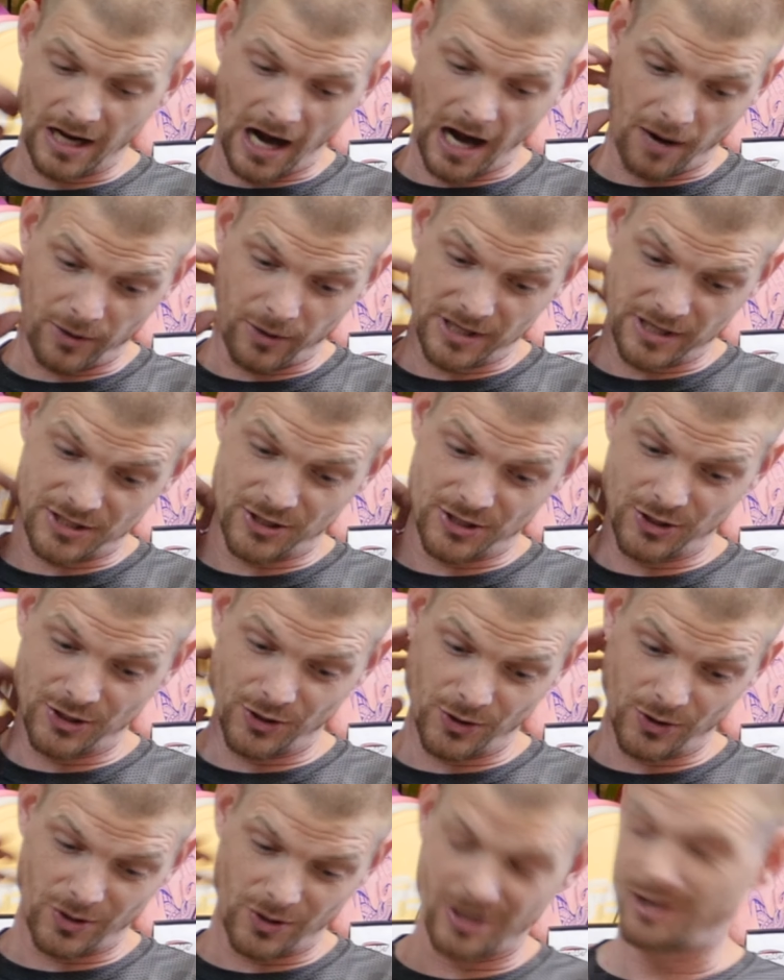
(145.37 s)
I went
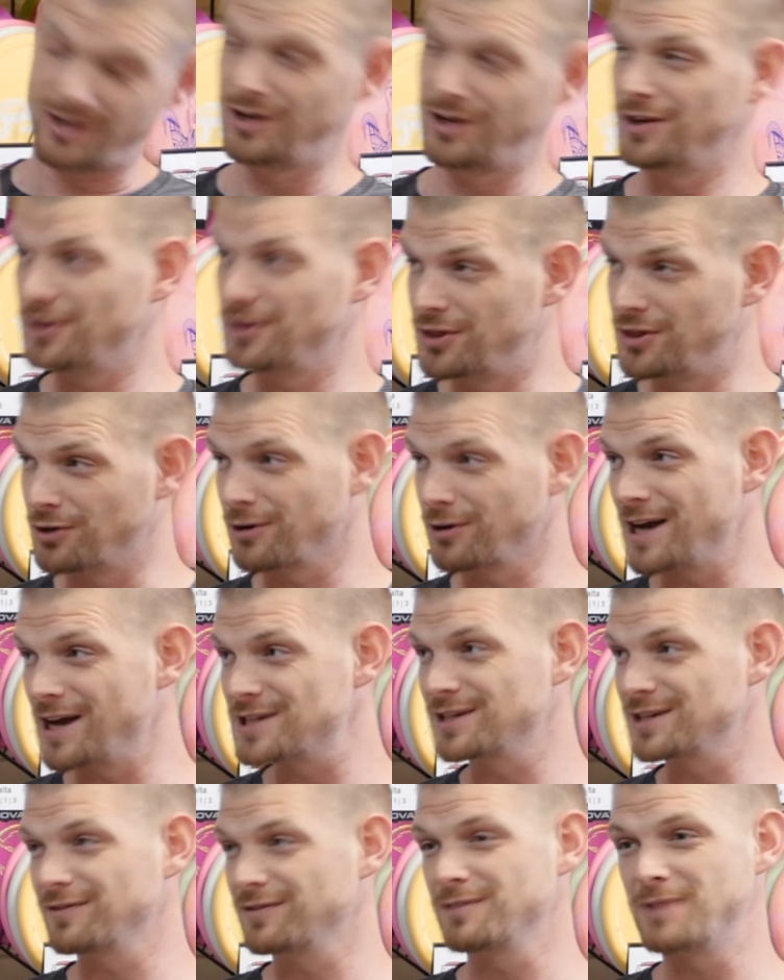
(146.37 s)
to the
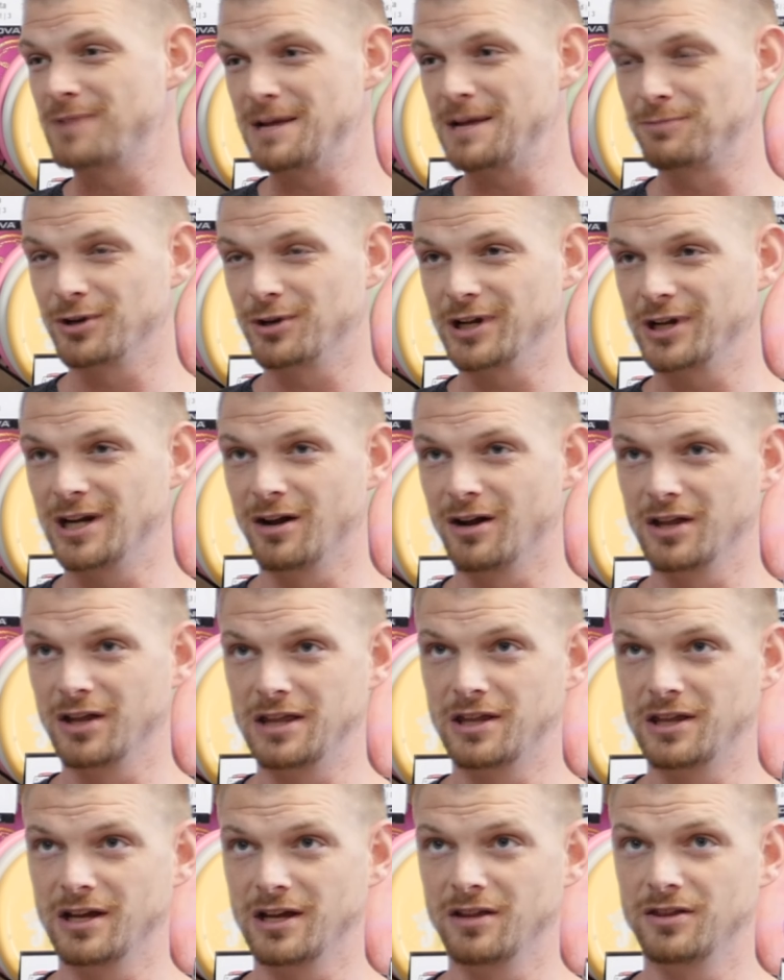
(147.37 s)
rest of the people. You
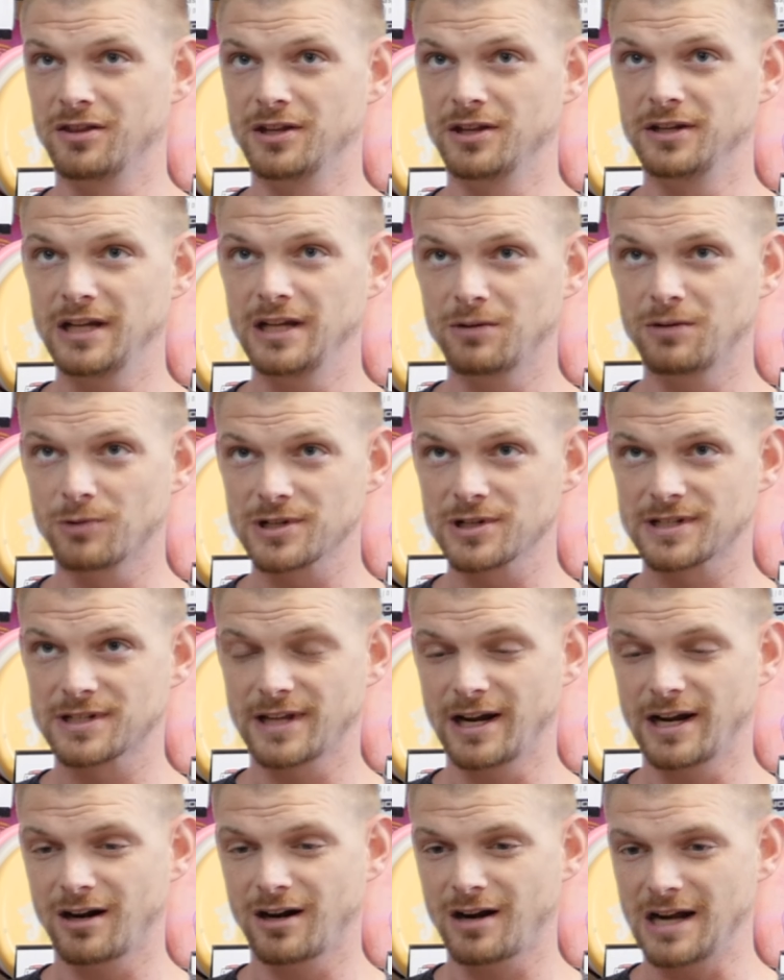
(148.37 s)
know, the, the need was
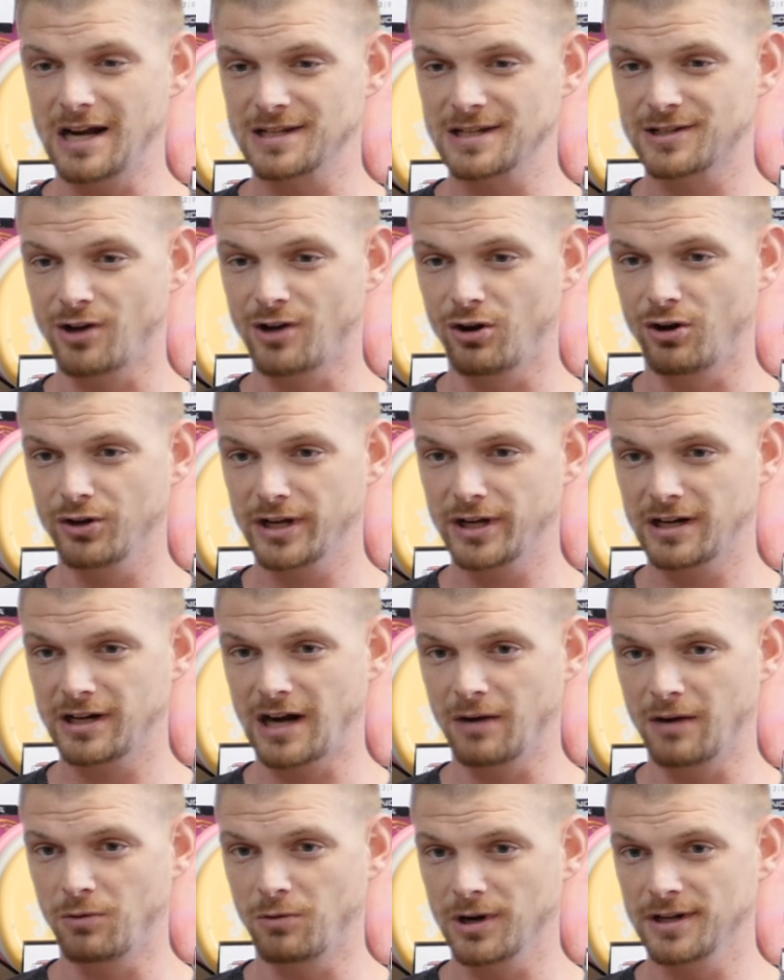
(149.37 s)
there. I saw it.
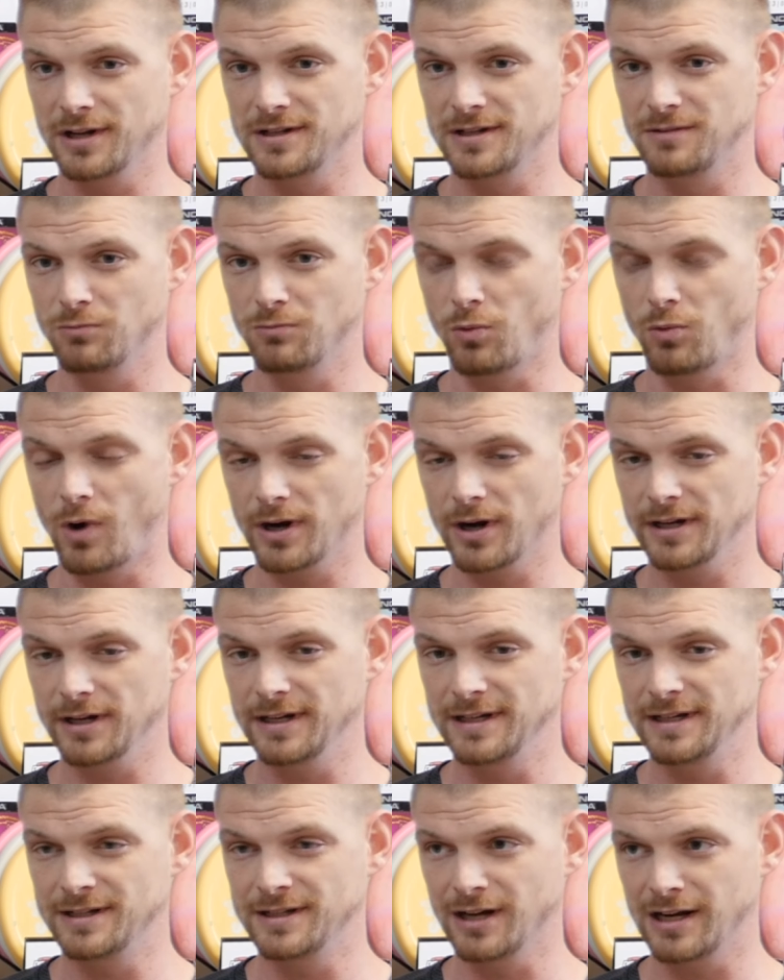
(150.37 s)
I wanted wanted
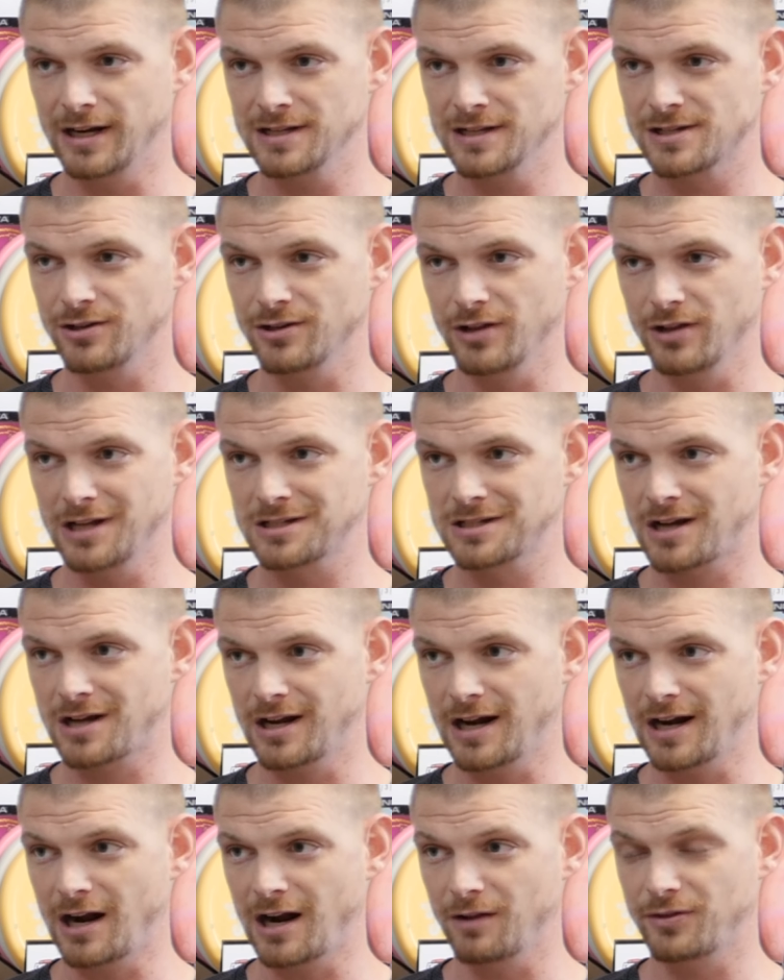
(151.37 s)
it done. So that's
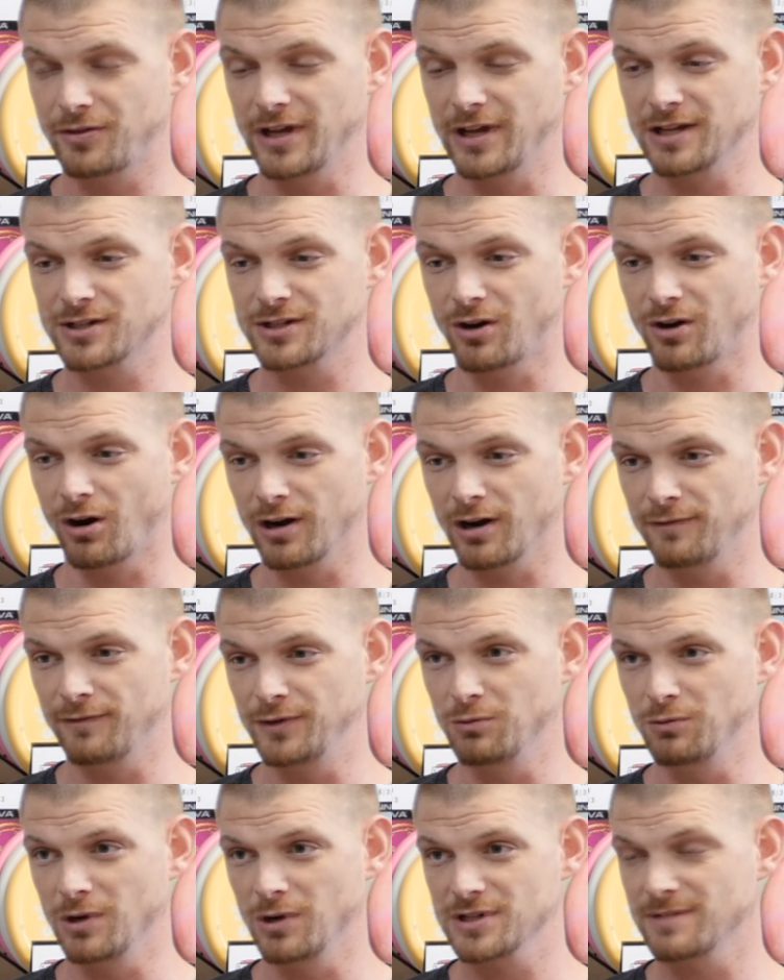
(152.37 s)
kind of how things are. If
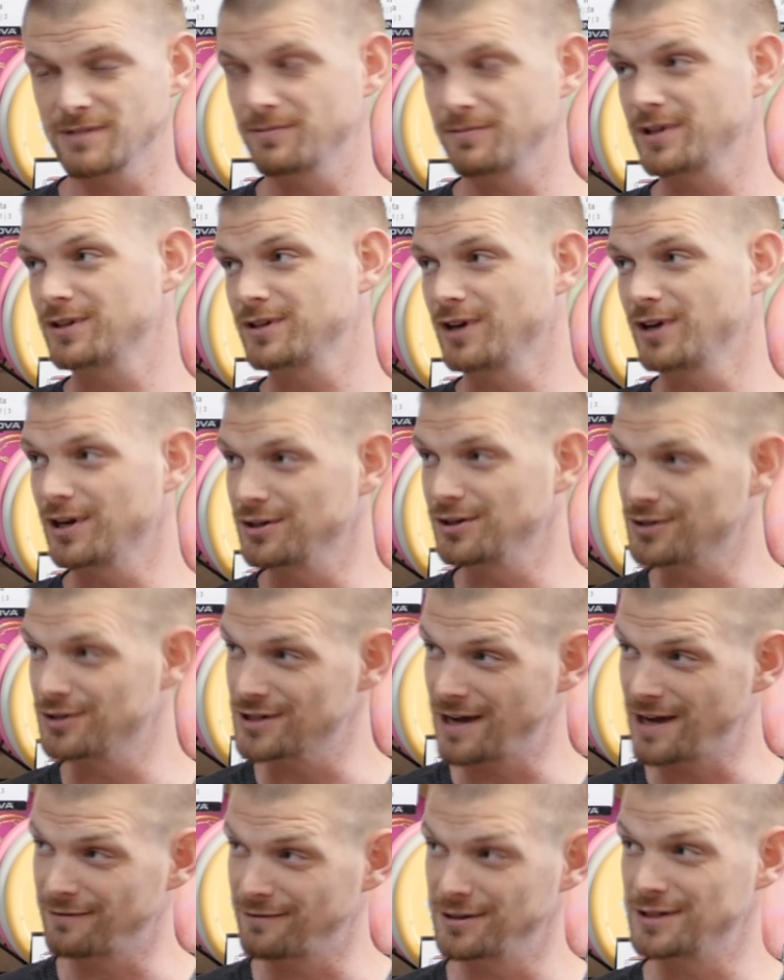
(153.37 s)
you want something done, you
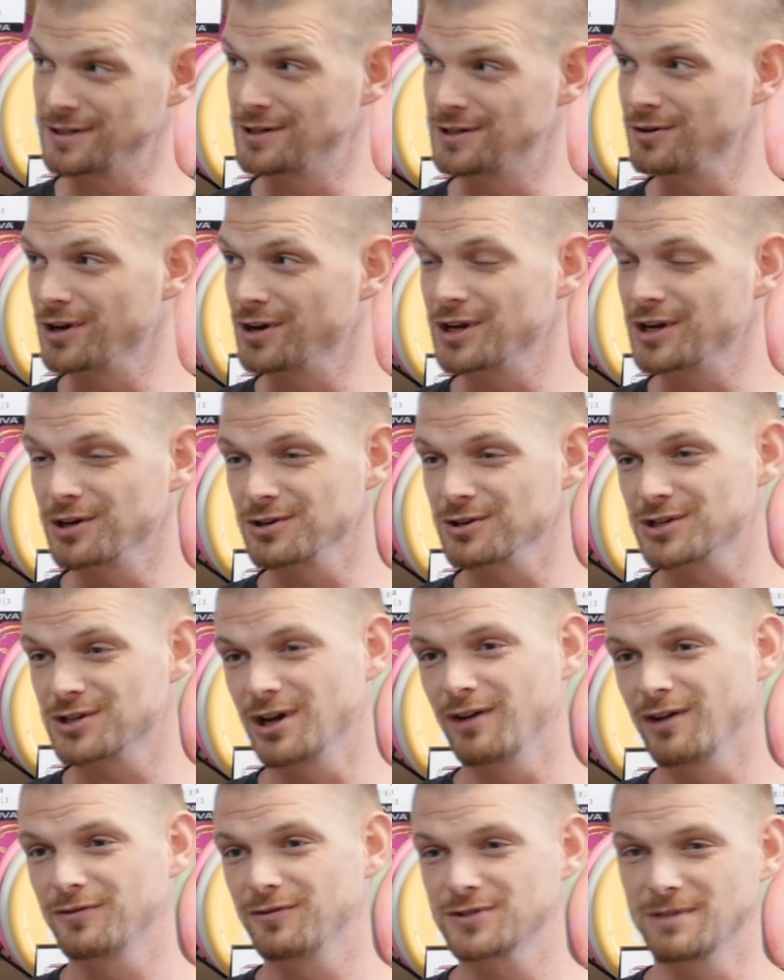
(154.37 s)
just have to mm-hmm. do it
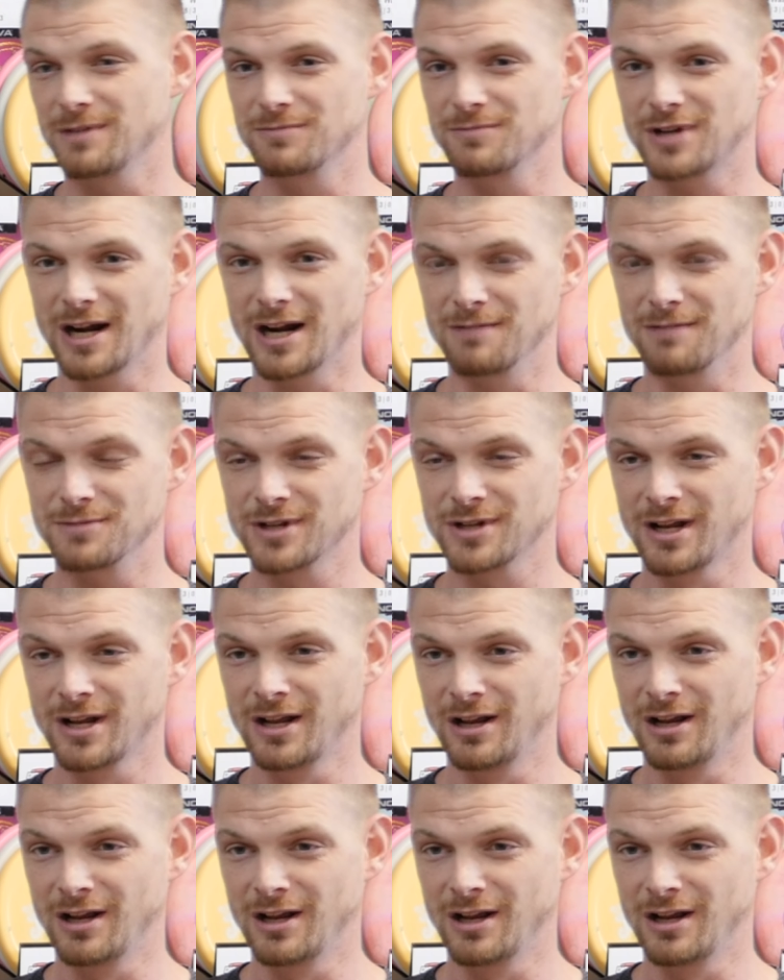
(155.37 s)
yourself. Sometimes.